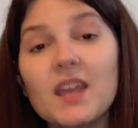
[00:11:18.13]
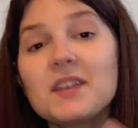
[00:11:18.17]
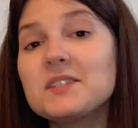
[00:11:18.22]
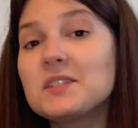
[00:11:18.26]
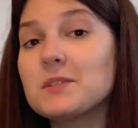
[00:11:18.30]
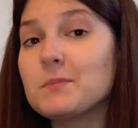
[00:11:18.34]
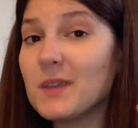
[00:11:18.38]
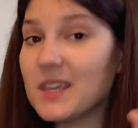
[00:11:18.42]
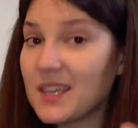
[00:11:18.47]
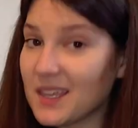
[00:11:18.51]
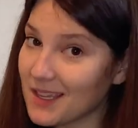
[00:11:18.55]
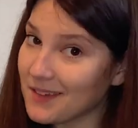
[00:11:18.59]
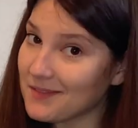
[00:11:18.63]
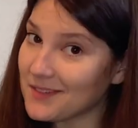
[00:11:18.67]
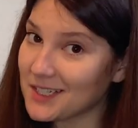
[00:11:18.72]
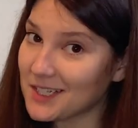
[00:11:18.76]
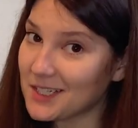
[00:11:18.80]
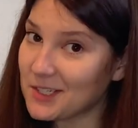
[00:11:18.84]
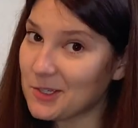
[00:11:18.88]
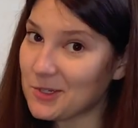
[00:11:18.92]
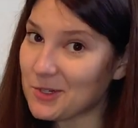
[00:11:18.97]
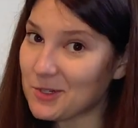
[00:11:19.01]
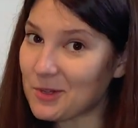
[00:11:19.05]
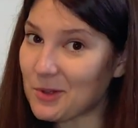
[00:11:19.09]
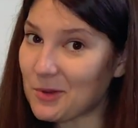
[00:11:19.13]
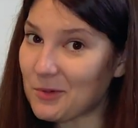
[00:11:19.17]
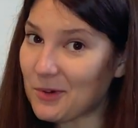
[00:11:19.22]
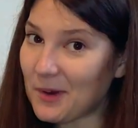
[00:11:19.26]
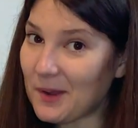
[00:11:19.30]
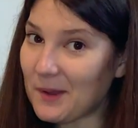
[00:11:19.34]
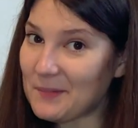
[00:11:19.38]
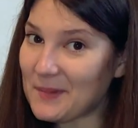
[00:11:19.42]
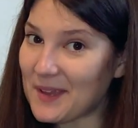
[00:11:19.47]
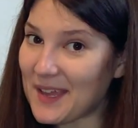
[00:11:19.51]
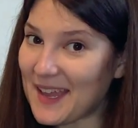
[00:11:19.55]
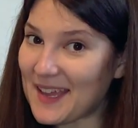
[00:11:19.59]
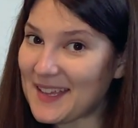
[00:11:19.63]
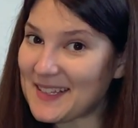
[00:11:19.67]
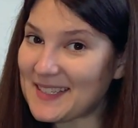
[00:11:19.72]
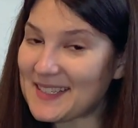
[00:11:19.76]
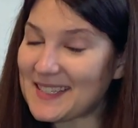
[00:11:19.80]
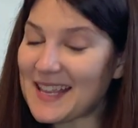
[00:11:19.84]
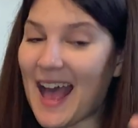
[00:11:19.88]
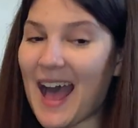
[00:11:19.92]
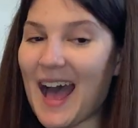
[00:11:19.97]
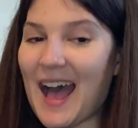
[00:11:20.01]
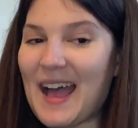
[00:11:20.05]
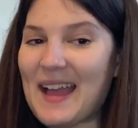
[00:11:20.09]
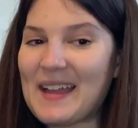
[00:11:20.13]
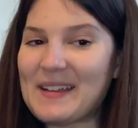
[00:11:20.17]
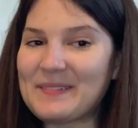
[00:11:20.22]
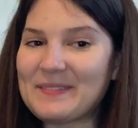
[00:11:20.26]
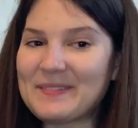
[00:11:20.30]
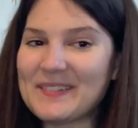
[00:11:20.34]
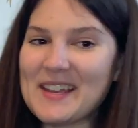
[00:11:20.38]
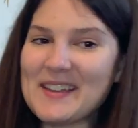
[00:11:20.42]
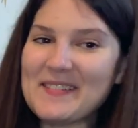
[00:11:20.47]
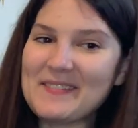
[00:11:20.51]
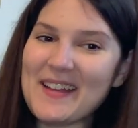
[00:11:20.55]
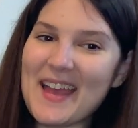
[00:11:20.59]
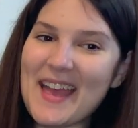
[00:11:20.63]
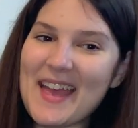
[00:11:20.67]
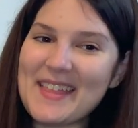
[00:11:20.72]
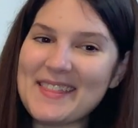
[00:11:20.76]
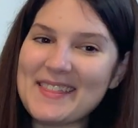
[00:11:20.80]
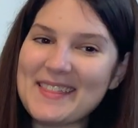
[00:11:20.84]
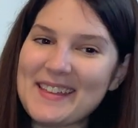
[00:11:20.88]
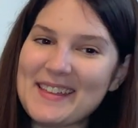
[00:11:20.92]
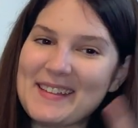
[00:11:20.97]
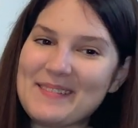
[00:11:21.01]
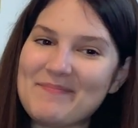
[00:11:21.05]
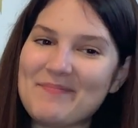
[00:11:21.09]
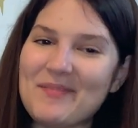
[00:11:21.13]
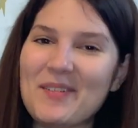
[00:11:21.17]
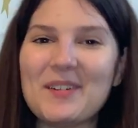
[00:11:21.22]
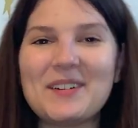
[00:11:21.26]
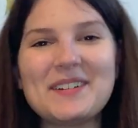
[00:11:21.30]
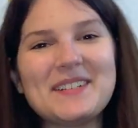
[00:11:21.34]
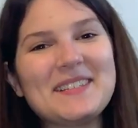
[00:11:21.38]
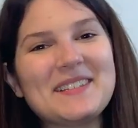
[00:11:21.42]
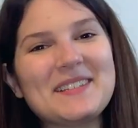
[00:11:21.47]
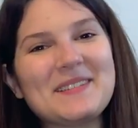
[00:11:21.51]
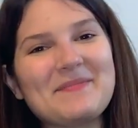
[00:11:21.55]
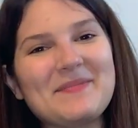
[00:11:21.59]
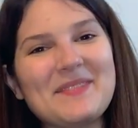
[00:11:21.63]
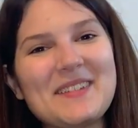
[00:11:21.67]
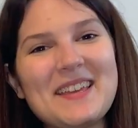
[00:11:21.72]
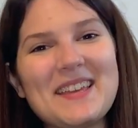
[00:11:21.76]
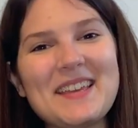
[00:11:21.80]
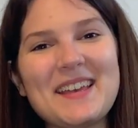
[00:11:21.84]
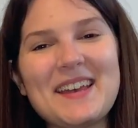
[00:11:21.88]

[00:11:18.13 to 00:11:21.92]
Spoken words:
Speaking of delusional romance, I reread The Importance of Being